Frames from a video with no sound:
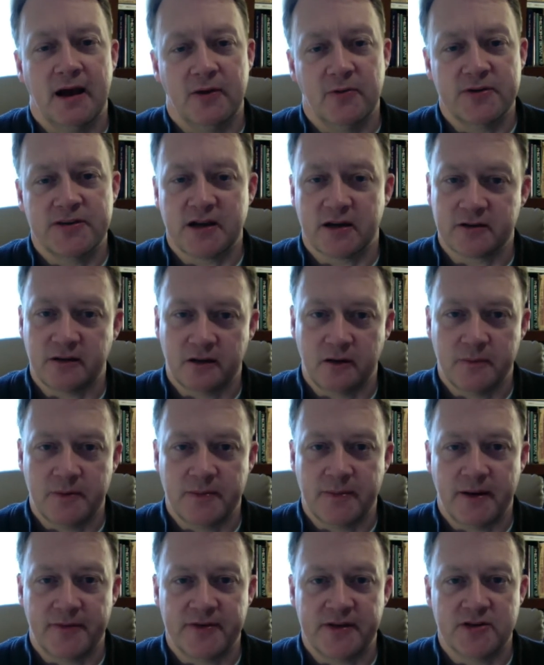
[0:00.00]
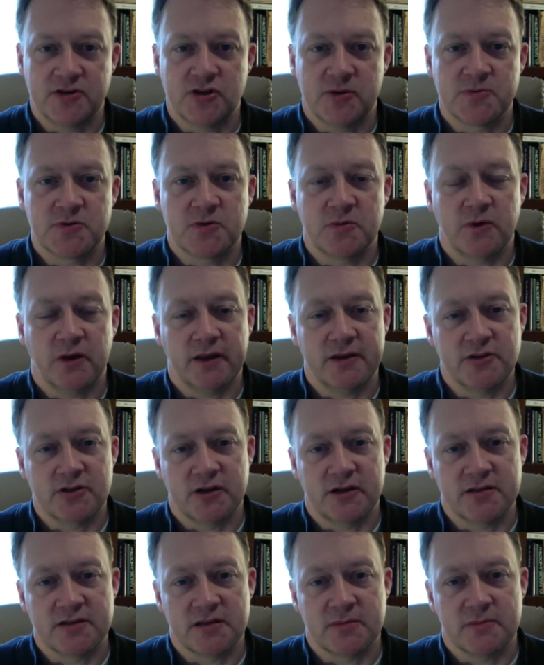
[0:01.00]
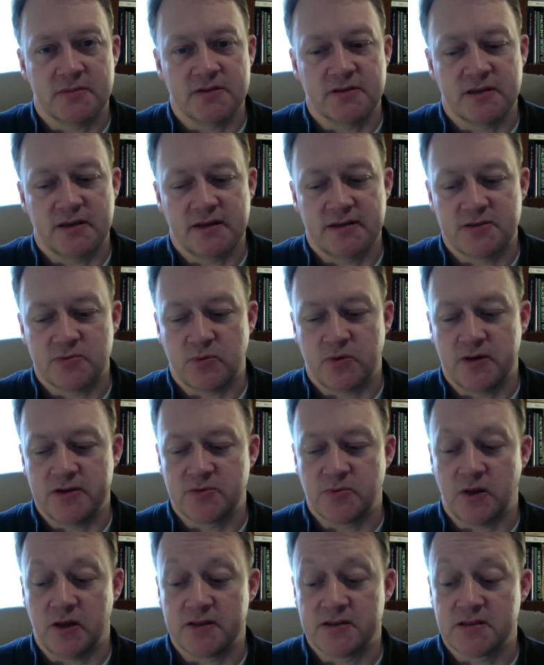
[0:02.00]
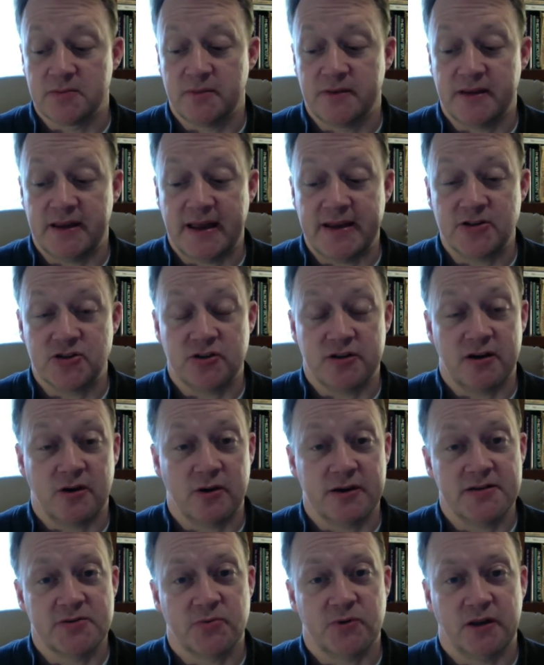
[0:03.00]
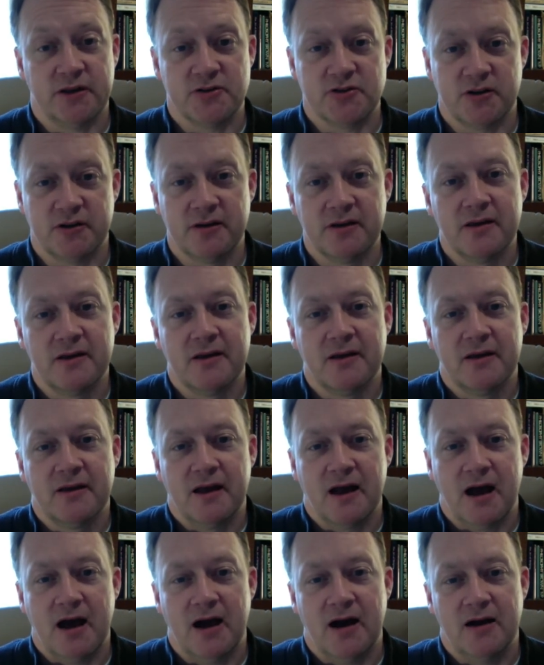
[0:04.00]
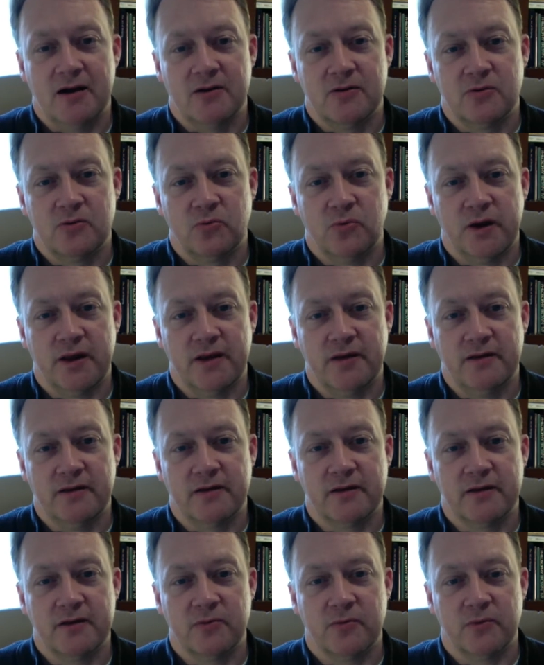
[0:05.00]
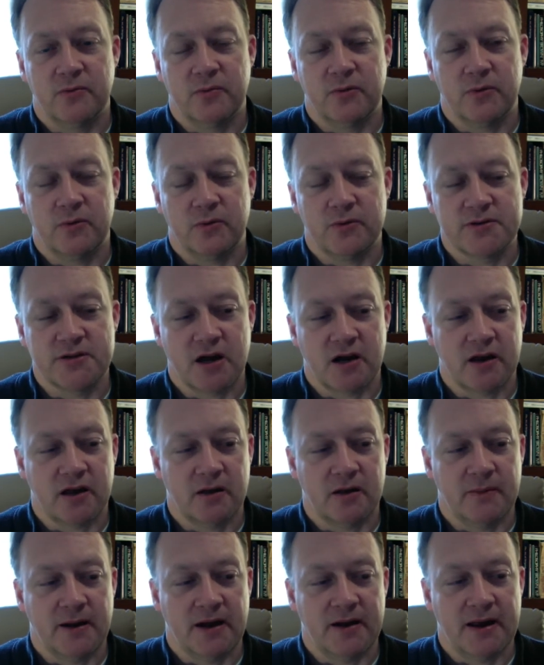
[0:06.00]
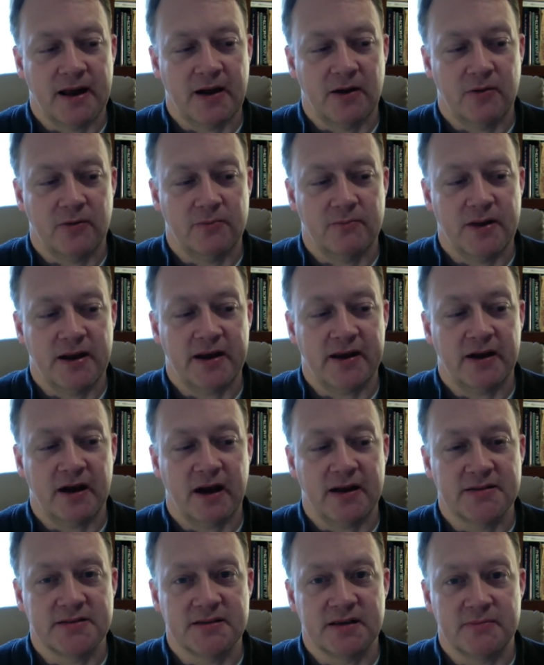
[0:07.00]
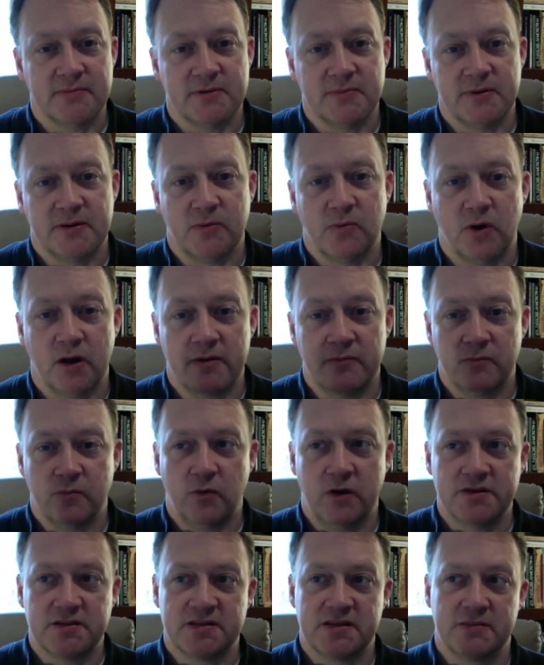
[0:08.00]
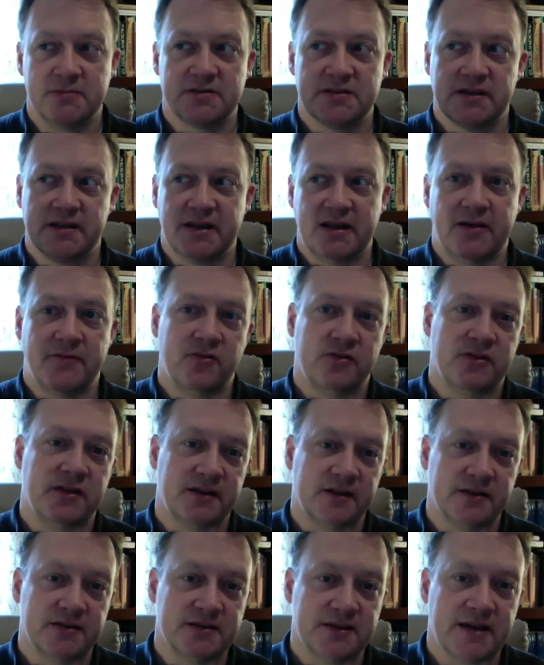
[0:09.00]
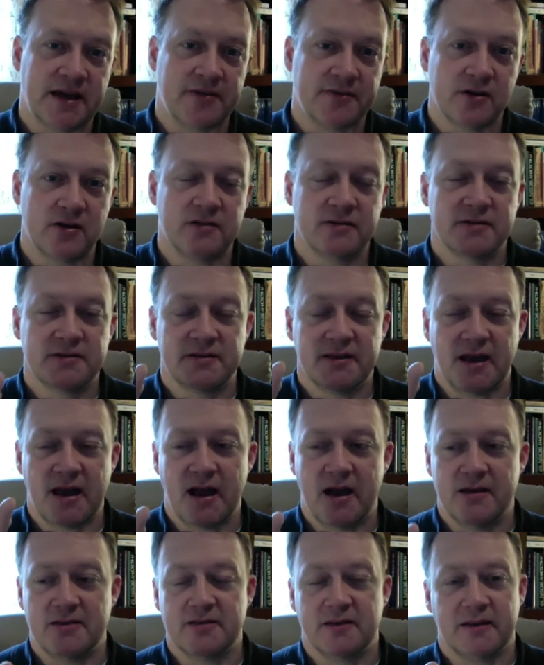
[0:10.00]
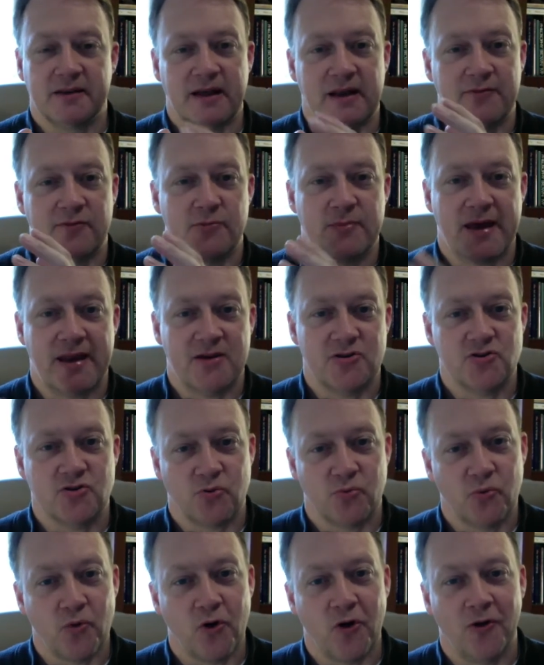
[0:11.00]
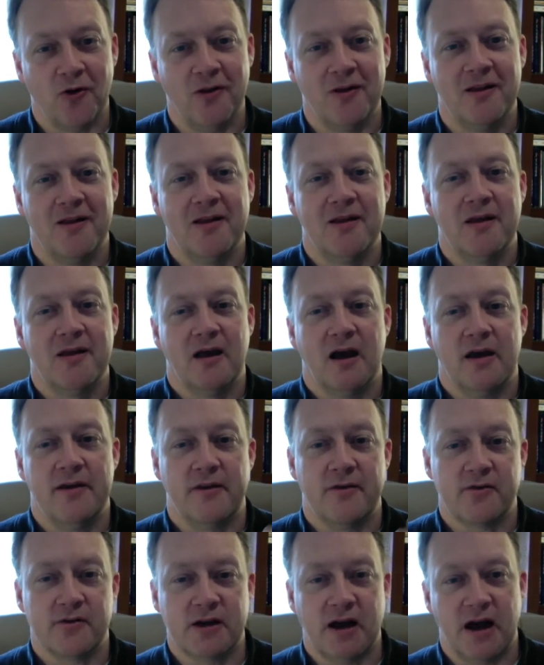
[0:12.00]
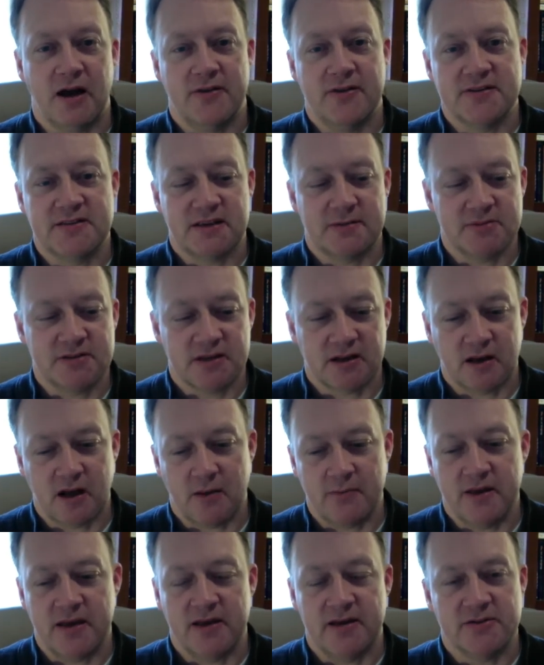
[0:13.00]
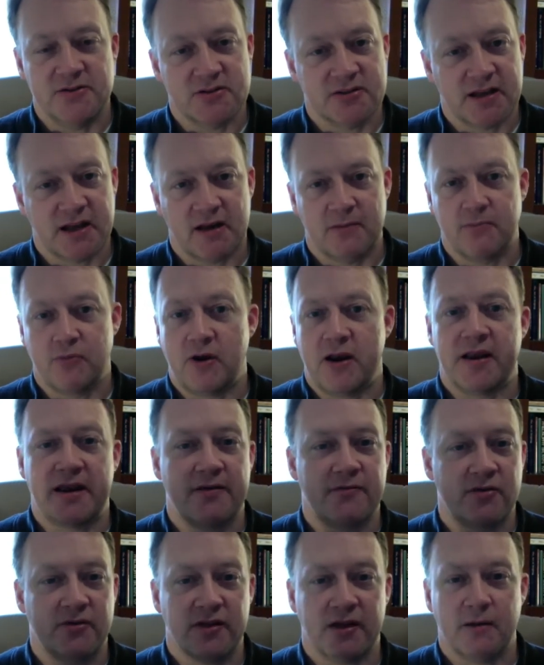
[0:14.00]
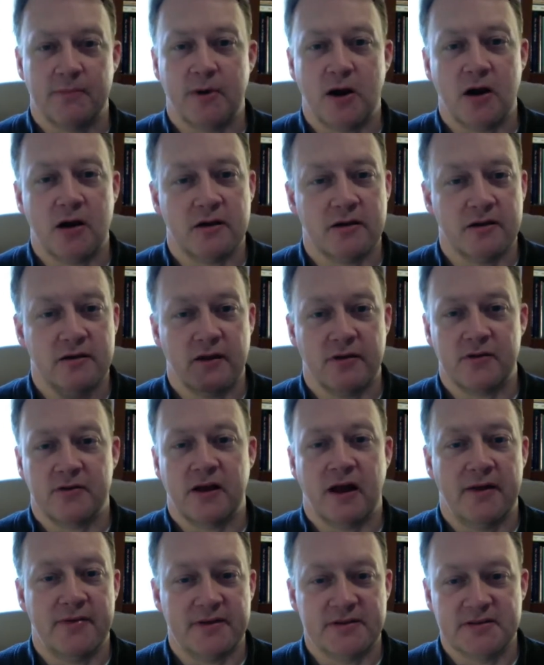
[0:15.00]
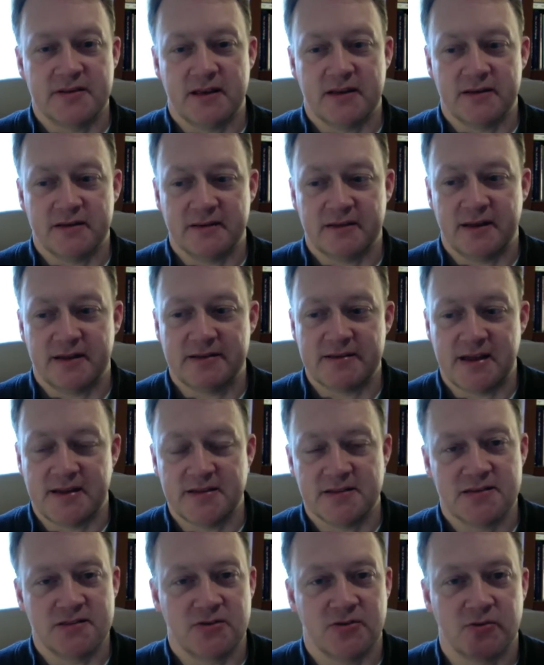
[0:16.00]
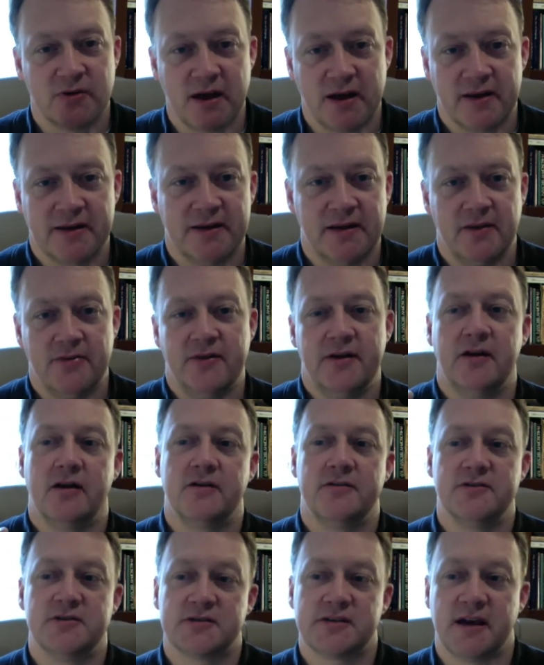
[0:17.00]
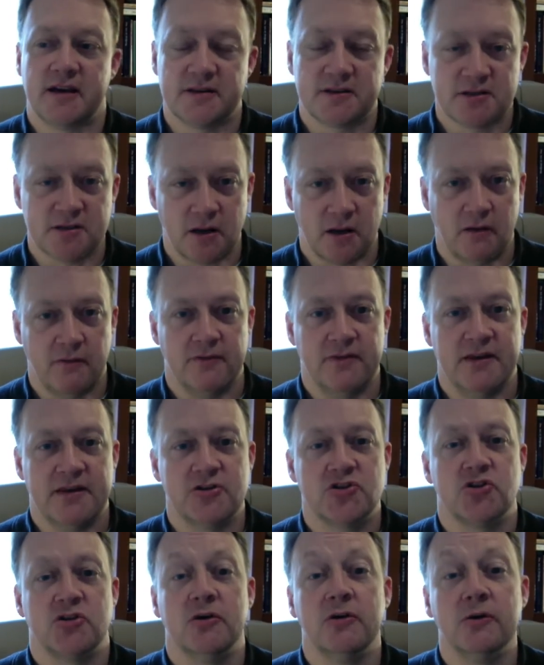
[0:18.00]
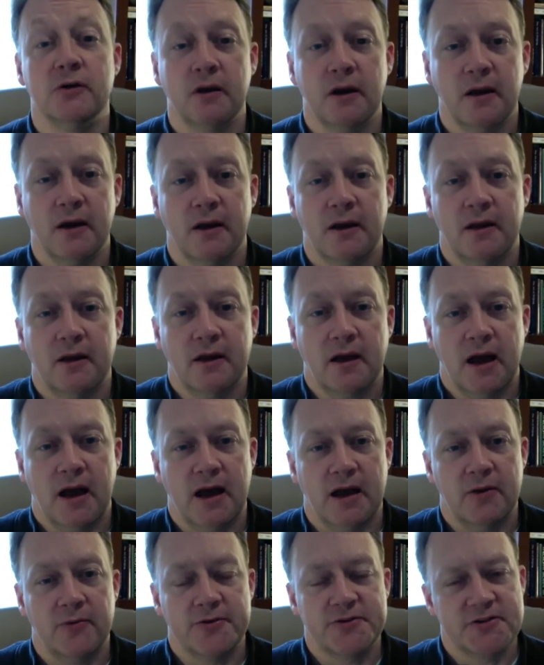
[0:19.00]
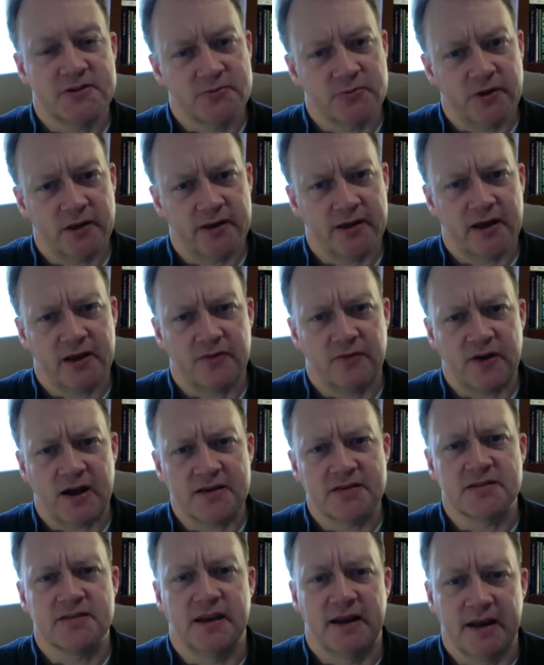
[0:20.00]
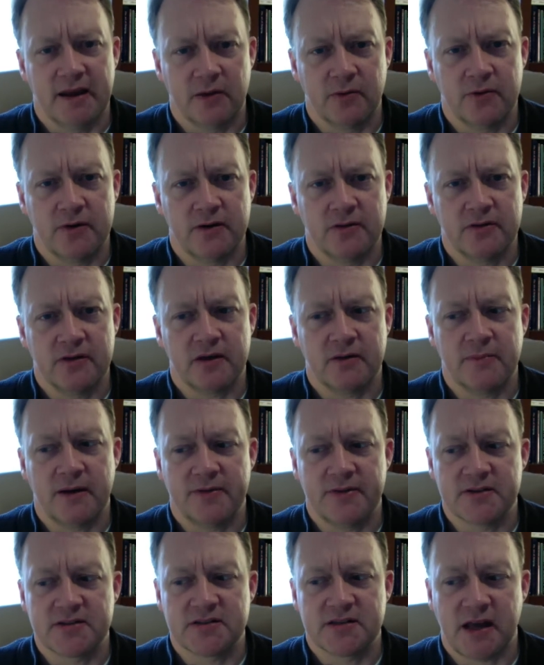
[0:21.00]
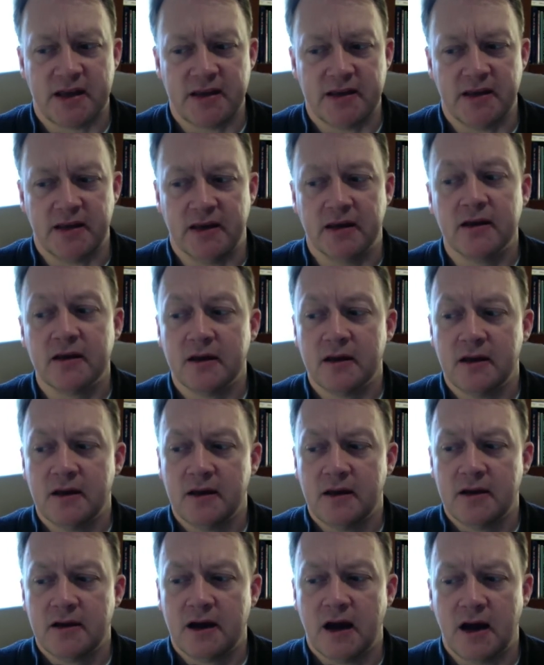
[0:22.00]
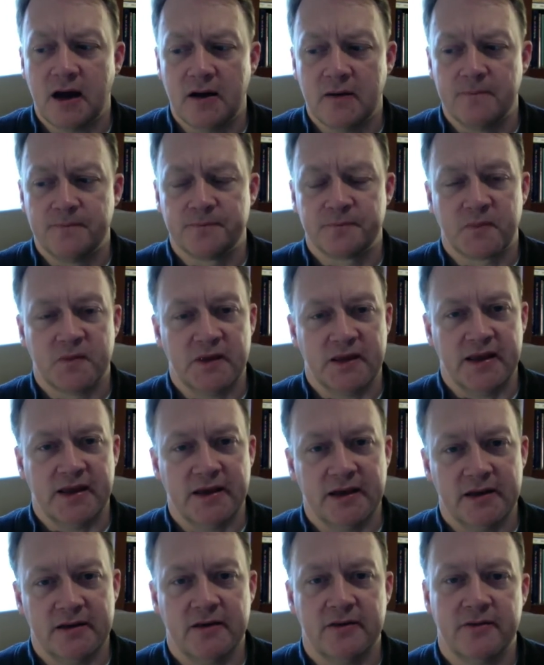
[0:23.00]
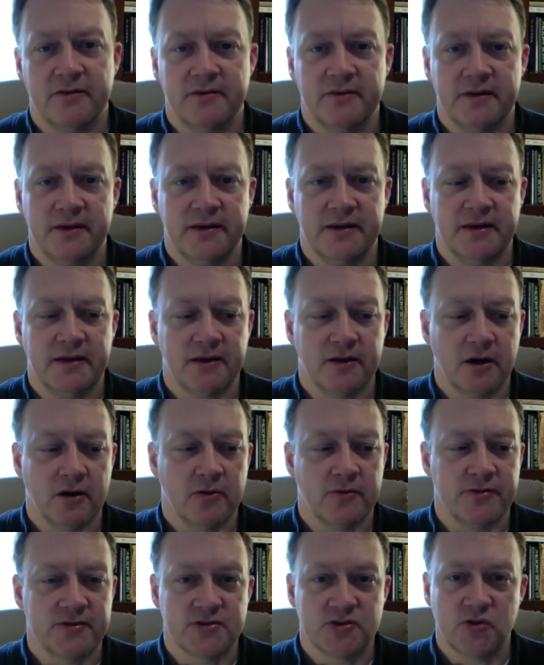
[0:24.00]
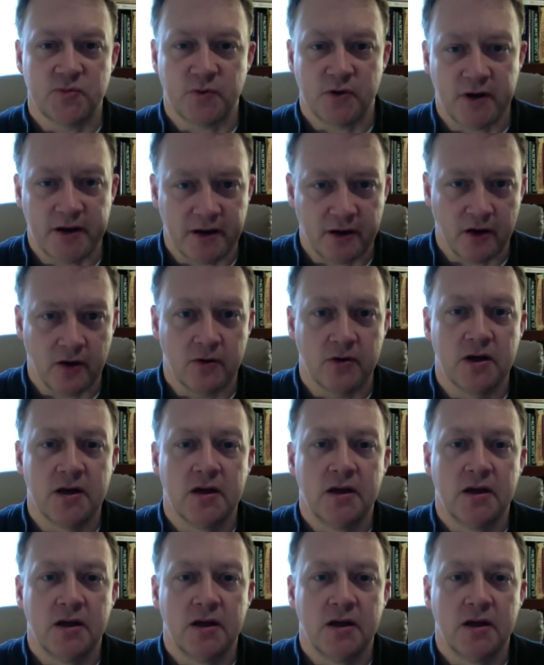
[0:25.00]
We talked a little bit about the Egyptian religion and some, as well as some of the ancient Near East religion. When we were talking about how many gods seem to be one seems to get everything in together, kind of a manager role. Another god that seems to come in and just kind of break everything apart. Another god that tends to kind of get in there and just kind of solve the issue, which is really kind of fascinating when you think about the psyche, the id, the ego, and the superego.